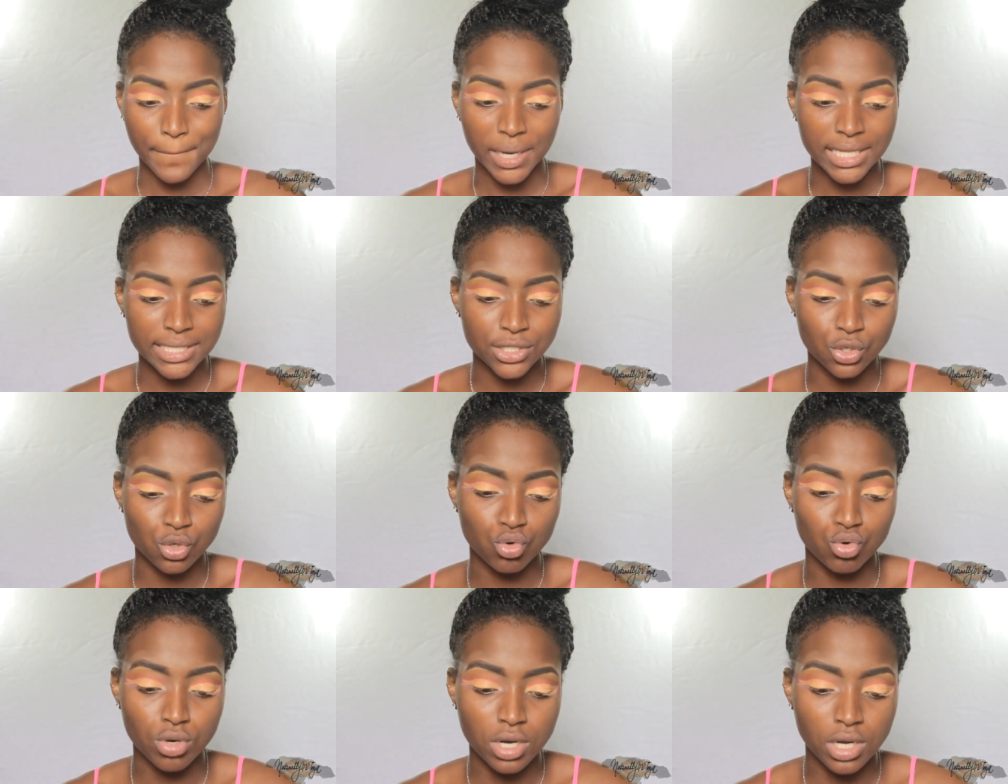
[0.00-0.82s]
but it's
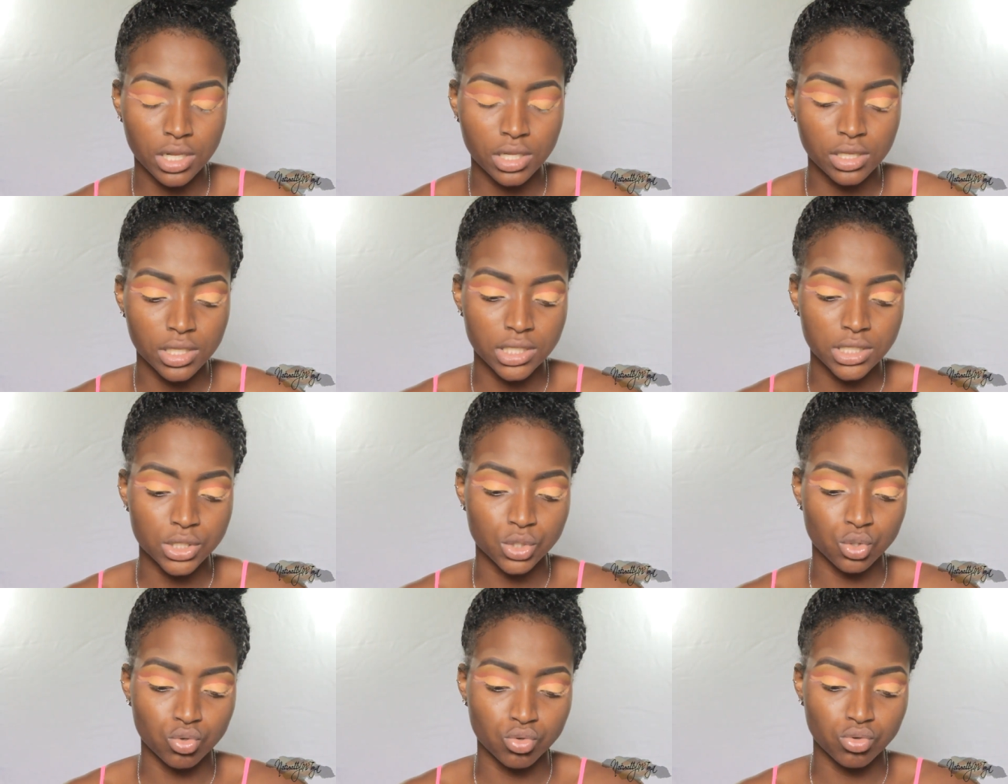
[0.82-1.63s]
cool,
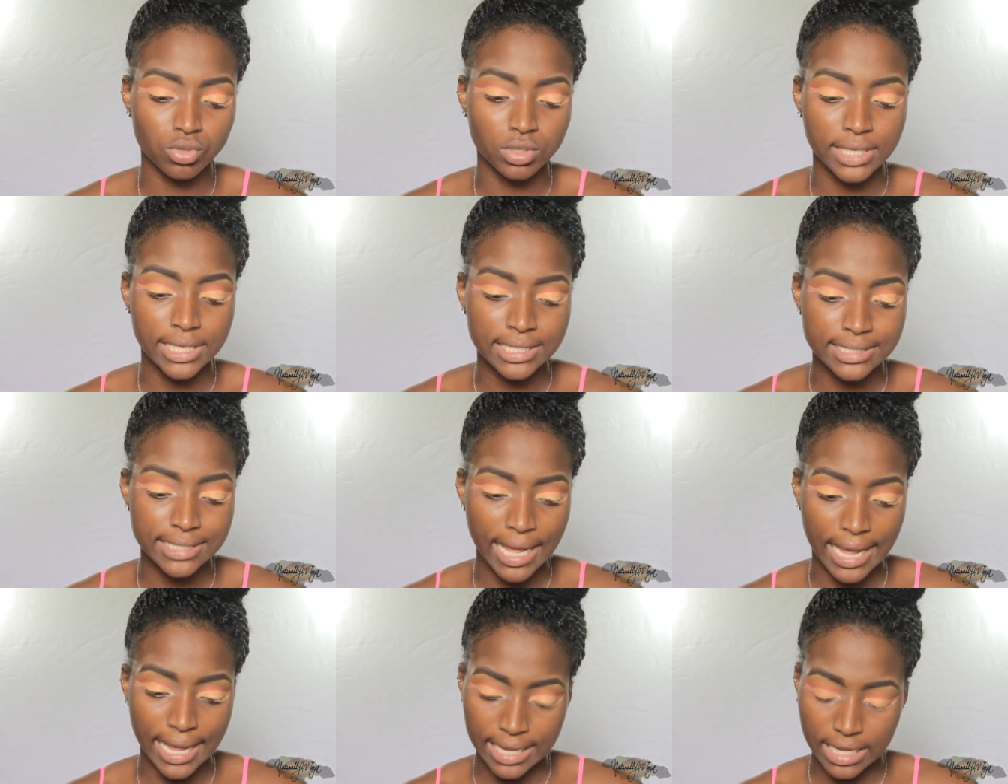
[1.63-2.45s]
it's cool, it's
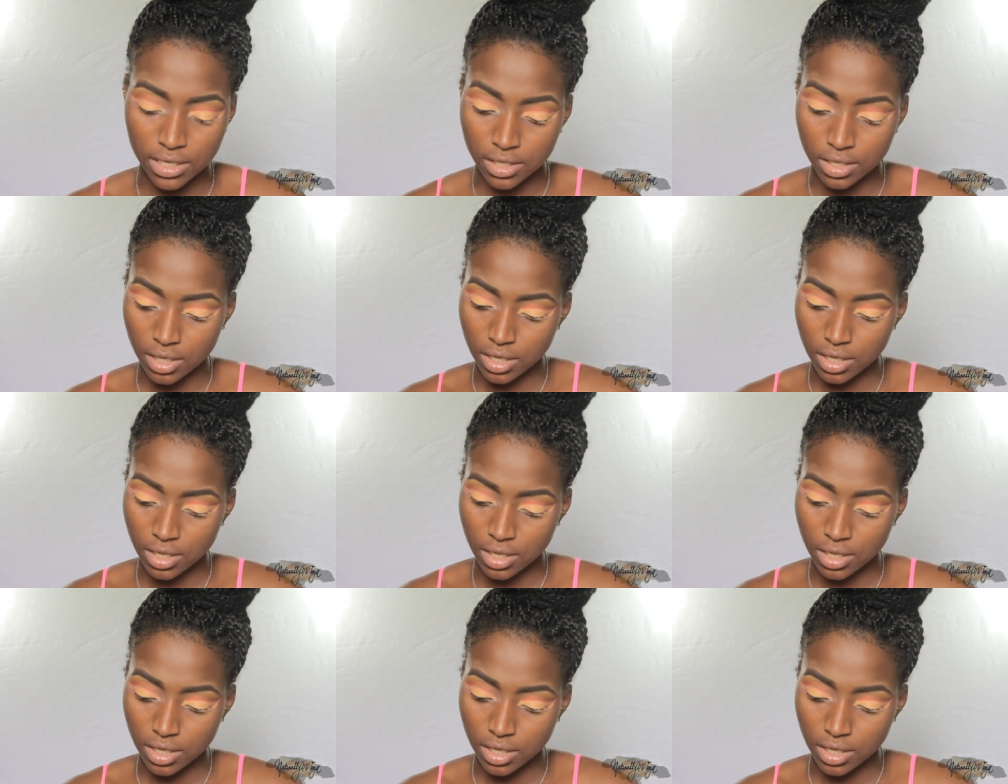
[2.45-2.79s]
aight.